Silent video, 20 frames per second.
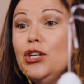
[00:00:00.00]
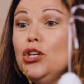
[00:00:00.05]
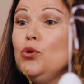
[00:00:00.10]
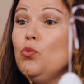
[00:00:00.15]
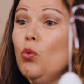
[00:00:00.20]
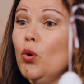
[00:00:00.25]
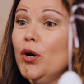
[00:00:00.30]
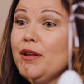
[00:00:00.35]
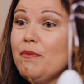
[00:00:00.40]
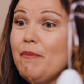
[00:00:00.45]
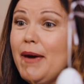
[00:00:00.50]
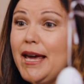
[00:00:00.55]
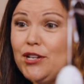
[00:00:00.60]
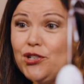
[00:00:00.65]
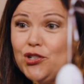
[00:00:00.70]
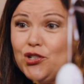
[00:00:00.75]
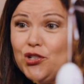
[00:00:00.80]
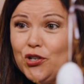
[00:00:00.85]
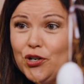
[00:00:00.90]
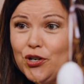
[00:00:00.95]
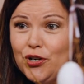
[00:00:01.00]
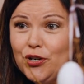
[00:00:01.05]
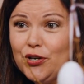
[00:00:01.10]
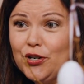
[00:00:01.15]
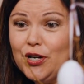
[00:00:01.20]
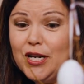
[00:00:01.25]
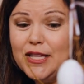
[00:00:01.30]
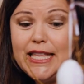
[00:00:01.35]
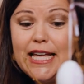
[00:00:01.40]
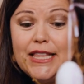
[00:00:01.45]
You wanna make
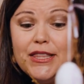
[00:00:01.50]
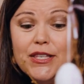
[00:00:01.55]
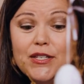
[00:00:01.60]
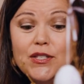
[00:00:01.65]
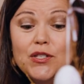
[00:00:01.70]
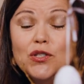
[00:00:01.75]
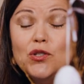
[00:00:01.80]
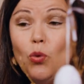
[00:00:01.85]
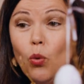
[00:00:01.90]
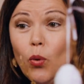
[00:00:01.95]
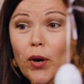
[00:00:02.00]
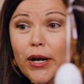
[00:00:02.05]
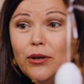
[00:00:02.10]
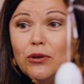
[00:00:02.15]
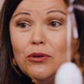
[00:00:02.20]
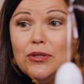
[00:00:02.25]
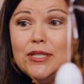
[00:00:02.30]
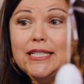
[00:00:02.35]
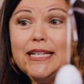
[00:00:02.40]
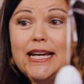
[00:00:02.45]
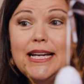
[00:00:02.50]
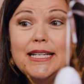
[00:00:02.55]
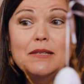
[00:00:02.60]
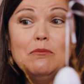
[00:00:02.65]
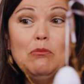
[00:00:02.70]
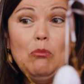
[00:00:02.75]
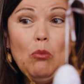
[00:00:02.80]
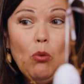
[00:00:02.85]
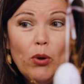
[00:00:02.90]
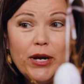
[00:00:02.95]
sure that the soil stays
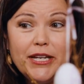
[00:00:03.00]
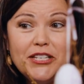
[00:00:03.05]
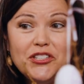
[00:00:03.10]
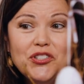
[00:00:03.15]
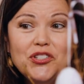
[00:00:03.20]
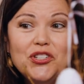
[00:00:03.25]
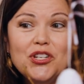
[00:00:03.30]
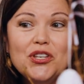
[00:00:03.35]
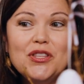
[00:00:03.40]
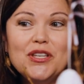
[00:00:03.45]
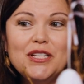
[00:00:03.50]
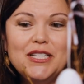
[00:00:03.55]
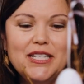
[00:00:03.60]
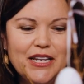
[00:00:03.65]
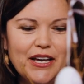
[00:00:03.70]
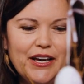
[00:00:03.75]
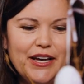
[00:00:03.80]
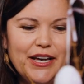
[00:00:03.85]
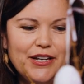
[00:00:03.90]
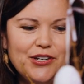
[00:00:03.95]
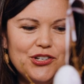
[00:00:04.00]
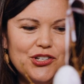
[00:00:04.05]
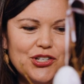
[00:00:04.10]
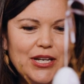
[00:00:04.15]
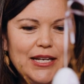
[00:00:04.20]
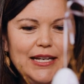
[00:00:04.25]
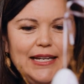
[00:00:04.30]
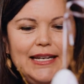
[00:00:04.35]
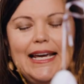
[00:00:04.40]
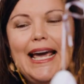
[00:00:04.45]
moist to the touch.
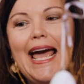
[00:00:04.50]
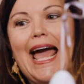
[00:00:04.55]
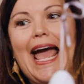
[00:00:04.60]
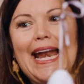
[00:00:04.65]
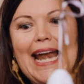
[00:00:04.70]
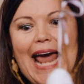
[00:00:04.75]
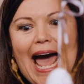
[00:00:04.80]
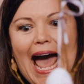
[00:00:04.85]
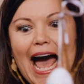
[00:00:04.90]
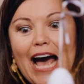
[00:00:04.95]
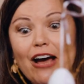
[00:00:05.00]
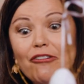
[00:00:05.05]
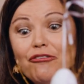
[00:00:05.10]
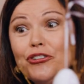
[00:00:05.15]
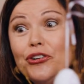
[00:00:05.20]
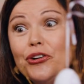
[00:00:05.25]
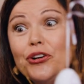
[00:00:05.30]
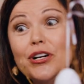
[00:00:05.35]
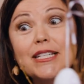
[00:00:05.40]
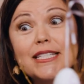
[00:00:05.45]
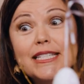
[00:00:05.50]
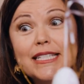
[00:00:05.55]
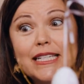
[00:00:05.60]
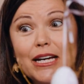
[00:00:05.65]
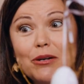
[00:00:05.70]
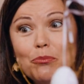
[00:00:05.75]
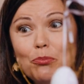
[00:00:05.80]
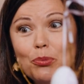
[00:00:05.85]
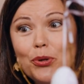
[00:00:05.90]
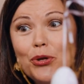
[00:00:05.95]
And after it's
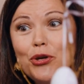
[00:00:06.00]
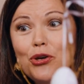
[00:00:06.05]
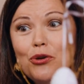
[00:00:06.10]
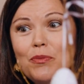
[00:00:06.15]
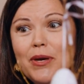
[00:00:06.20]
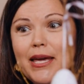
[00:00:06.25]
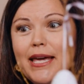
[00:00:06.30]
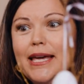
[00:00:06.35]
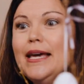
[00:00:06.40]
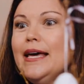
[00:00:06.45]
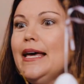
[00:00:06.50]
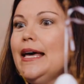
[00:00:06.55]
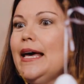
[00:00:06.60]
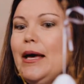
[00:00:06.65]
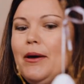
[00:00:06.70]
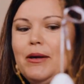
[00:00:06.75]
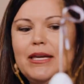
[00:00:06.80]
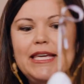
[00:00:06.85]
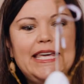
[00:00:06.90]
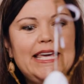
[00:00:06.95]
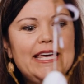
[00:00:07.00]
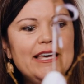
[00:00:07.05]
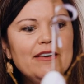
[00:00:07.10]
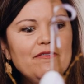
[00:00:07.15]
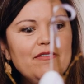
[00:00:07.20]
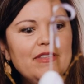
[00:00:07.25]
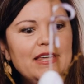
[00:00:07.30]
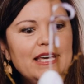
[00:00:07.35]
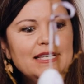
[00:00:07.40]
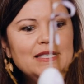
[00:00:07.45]
done blooming,
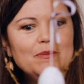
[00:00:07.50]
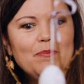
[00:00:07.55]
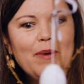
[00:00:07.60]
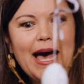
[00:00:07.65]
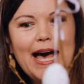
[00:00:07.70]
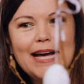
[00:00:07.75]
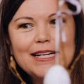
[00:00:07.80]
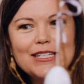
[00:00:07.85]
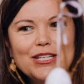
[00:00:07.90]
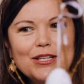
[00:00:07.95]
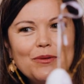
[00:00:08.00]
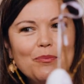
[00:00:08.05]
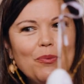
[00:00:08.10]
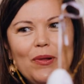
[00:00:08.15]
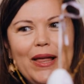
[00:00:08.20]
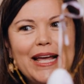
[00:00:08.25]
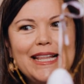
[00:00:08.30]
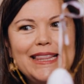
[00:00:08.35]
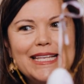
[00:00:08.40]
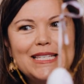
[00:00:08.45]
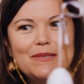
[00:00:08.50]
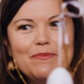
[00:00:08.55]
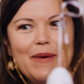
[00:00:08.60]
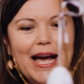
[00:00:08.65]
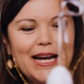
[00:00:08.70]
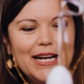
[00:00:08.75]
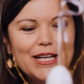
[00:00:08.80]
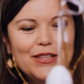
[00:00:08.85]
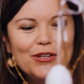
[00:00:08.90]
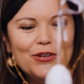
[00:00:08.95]
plant these back
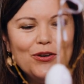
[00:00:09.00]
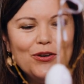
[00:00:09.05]
in the